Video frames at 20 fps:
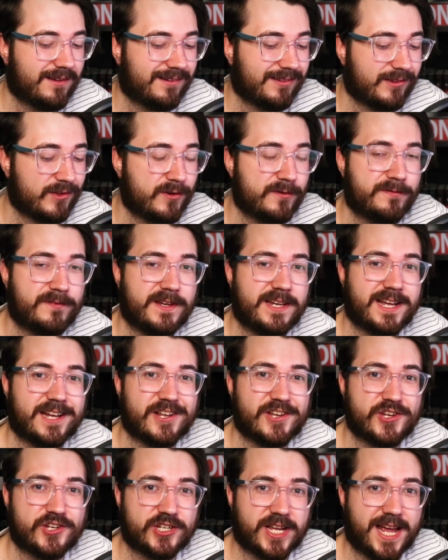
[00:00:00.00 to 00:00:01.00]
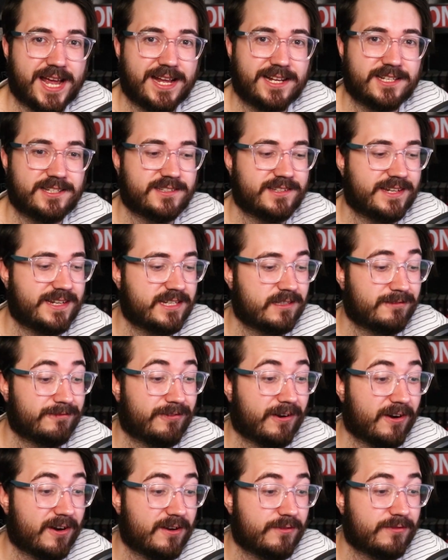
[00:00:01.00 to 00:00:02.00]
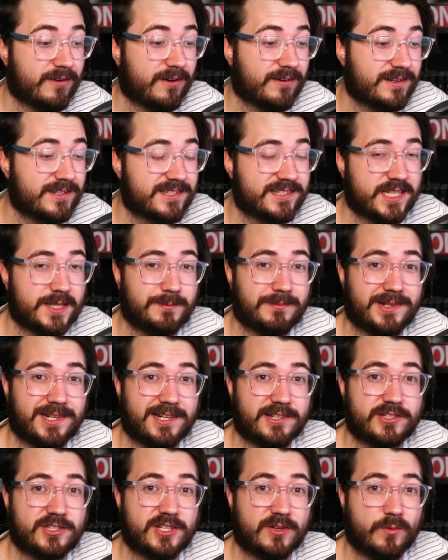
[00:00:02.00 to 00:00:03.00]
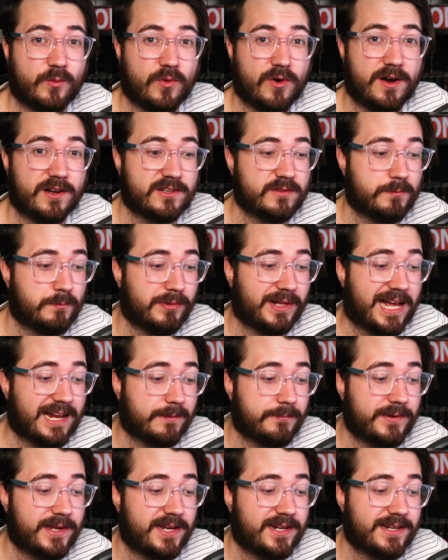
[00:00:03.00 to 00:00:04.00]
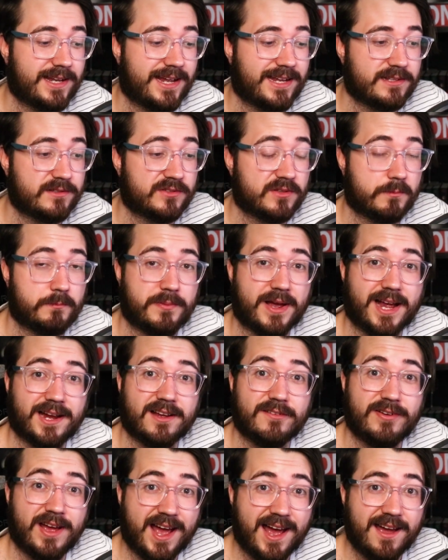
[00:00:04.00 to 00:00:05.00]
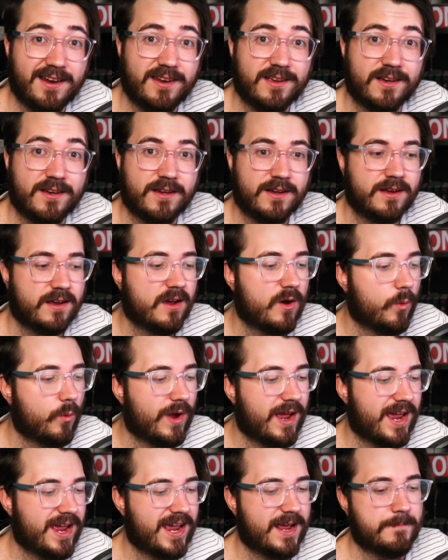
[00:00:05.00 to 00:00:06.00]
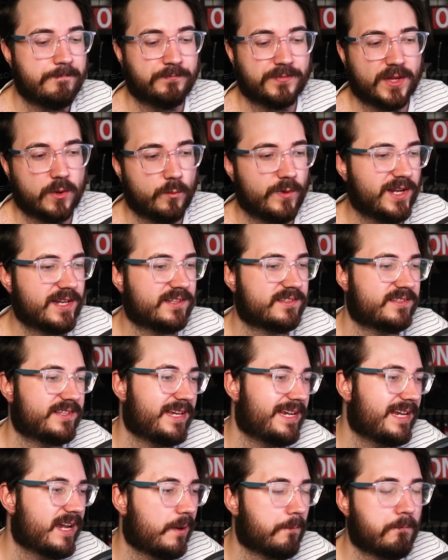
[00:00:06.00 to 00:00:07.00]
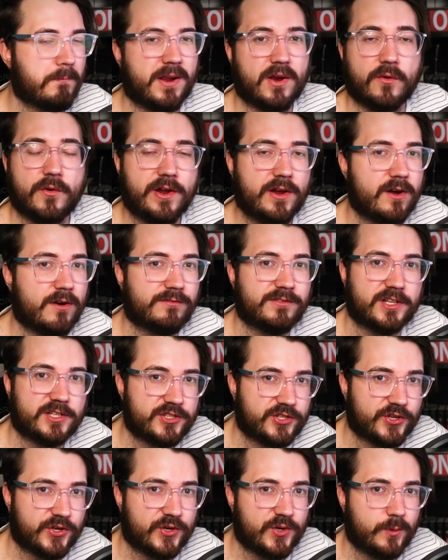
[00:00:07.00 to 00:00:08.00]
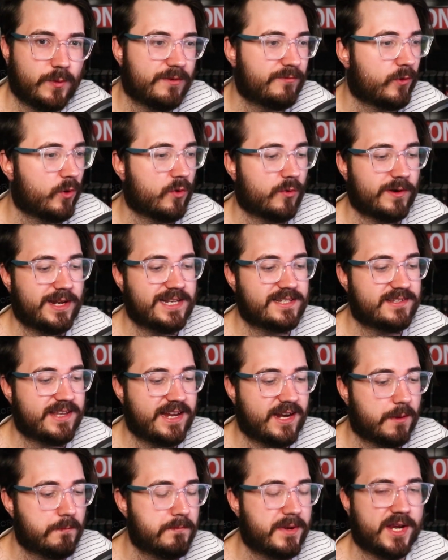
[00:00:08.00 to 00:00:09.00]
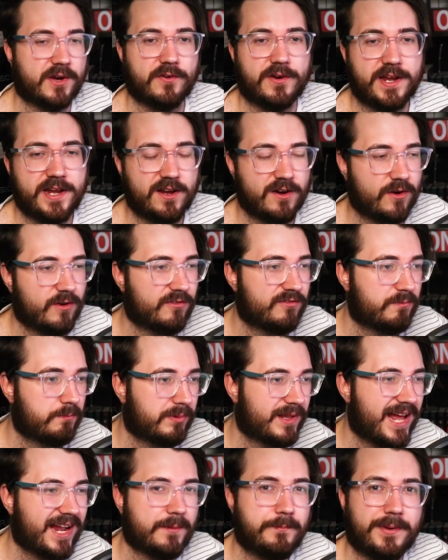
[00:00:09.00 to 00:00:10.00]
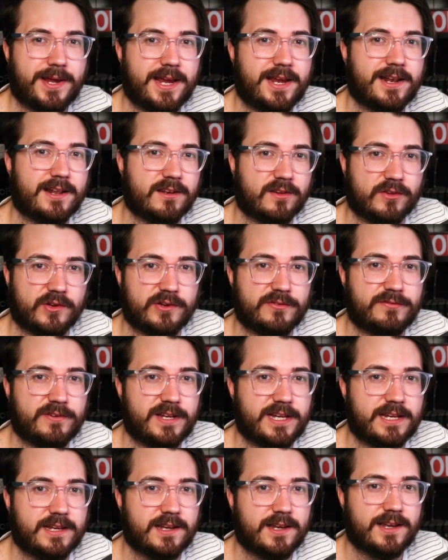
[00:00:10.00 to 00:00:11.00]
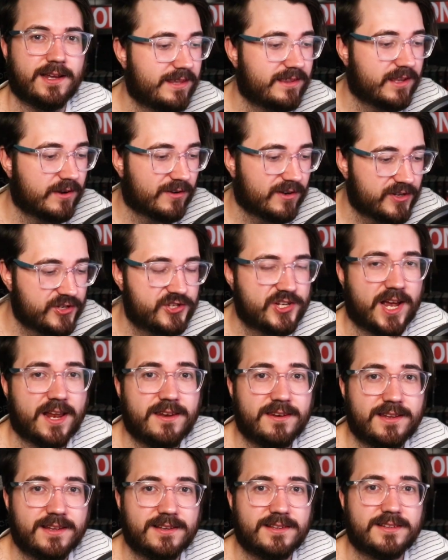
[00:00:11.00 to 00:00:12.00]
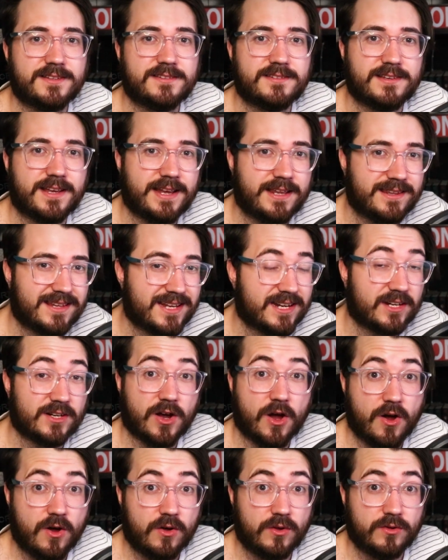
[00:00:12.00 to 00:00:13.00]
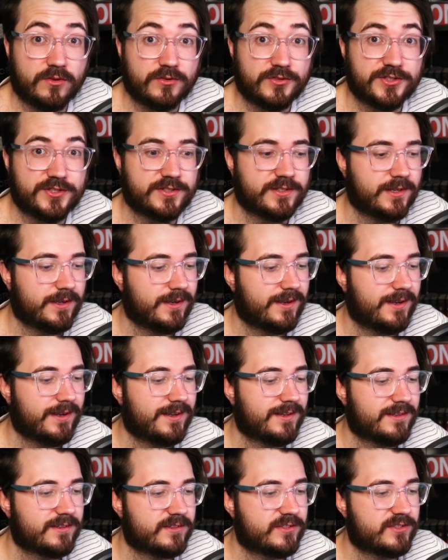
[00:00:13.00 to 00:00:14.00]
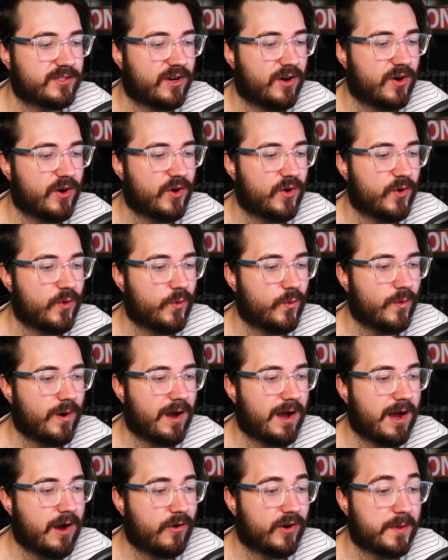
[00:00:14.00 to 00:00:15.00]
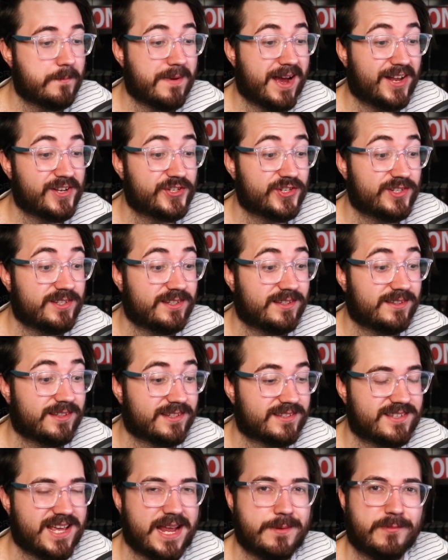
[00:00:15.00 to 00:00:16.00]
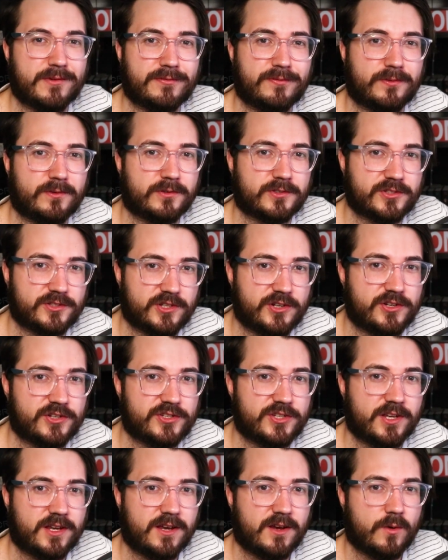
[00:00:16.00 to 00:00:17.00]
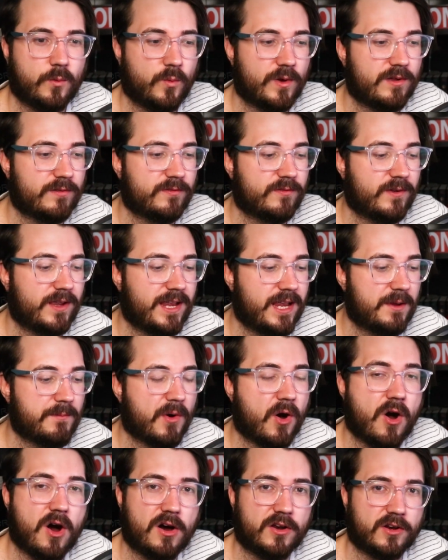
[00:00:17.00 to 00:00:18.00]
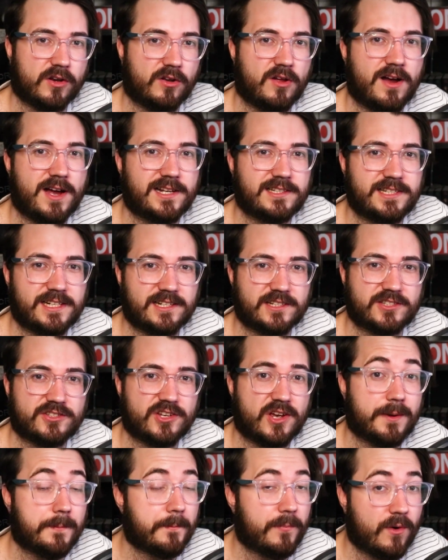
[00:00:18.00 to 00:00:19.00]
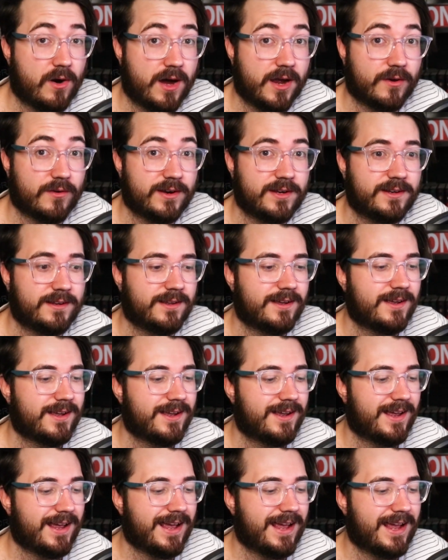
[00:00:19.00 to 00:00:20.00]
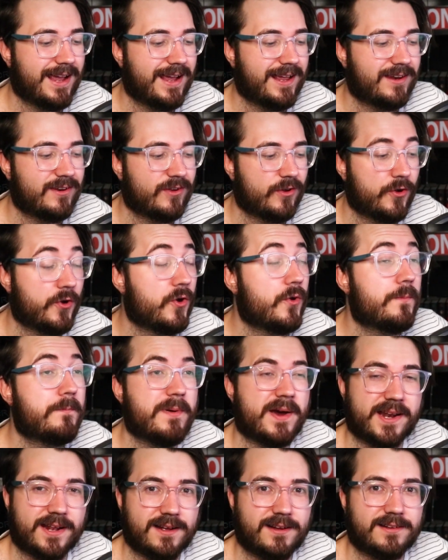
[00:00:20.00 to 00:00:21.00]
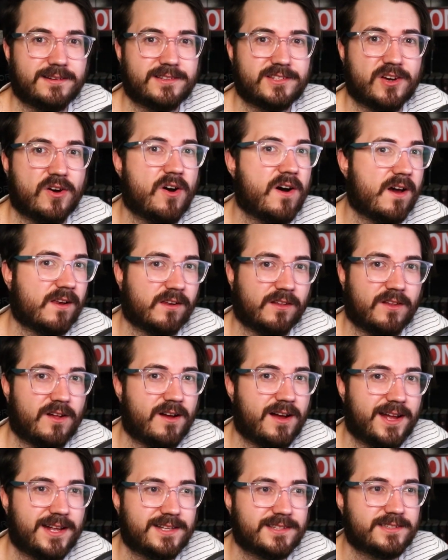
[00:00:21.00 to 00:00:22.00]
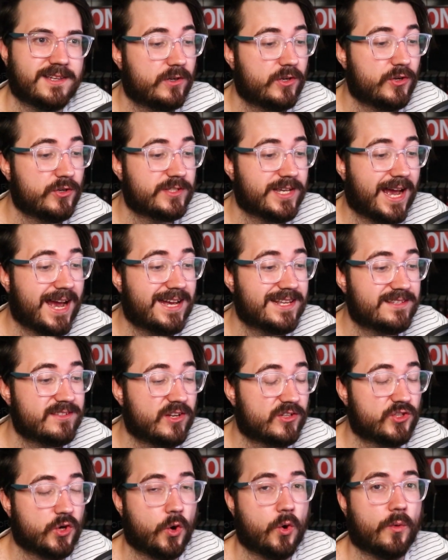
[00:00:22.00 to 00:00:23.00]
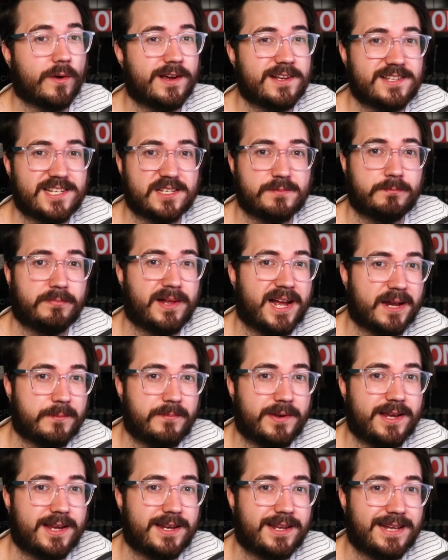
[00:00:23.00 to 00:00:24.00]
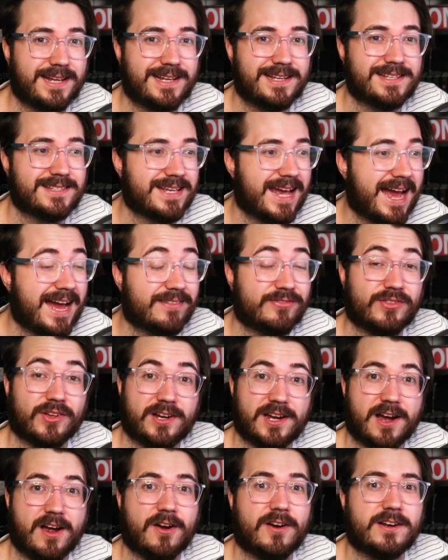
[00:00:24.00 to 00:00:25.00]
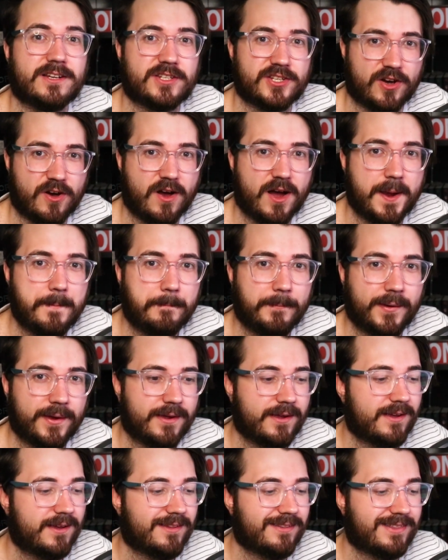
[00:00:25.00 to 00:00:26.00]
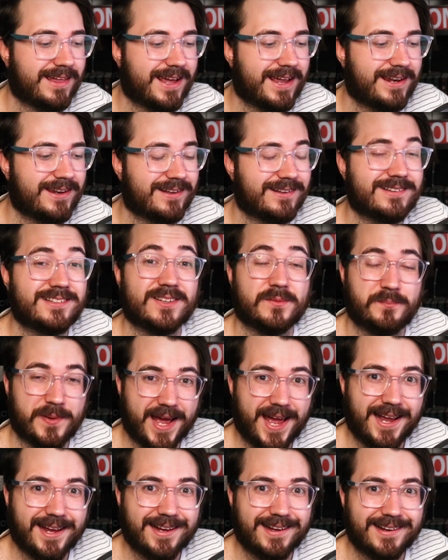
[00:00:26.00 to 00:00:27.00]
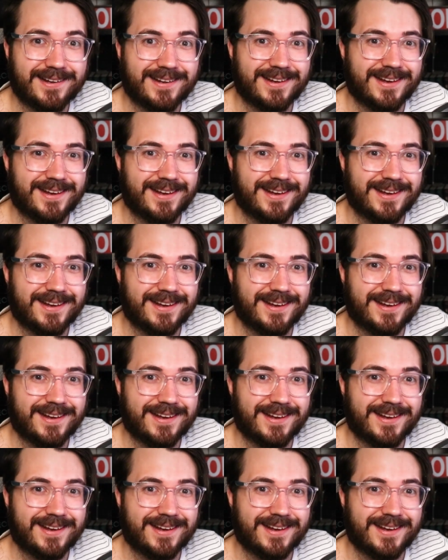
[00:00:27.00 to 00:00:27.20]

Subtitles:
Luffy and Shanks is very, very similar to what Blackbeard and Xebec have had, where we could see a mirroring of the two. We've already seen a mirroring of Blackbeard and Luffy in their agendas, in their goals. So I would imagine the same would fall suit with him idolizing a certain pirate. And who better to idolize, who's as notorious as Blackbeard is at the current time, than Xebec?